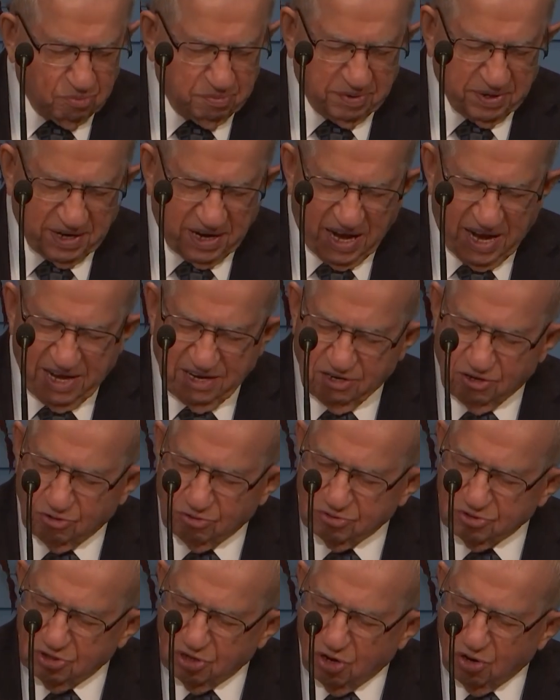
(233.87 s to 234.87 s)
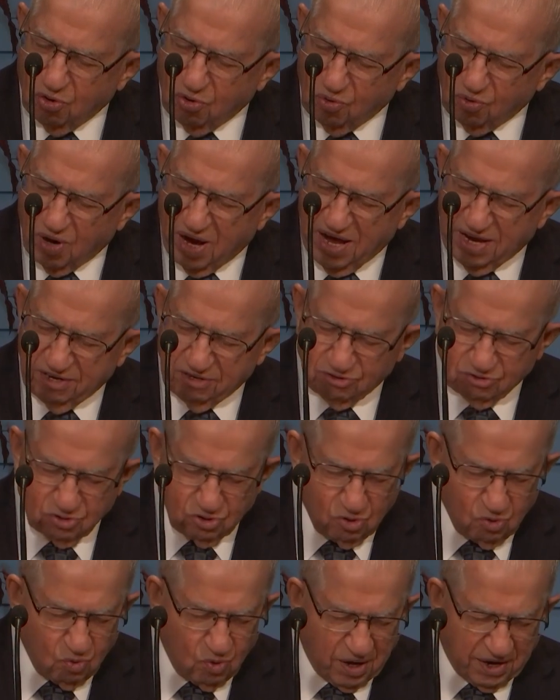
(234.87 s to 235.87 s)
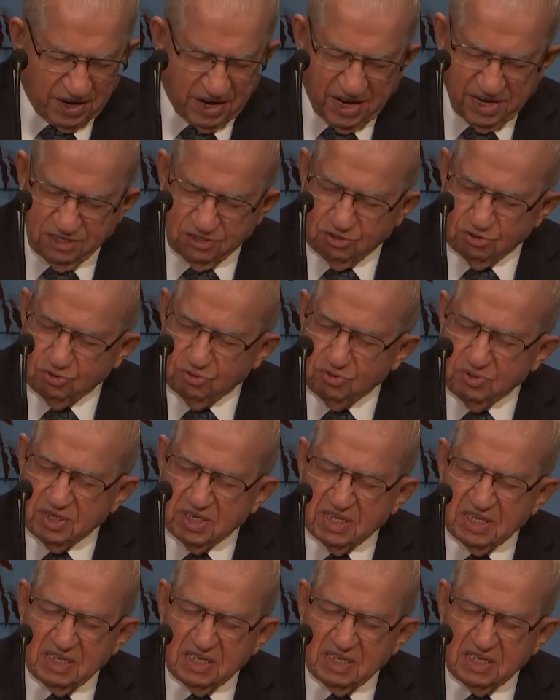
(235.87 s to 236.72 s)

but I don't know. I don't know what I'd do.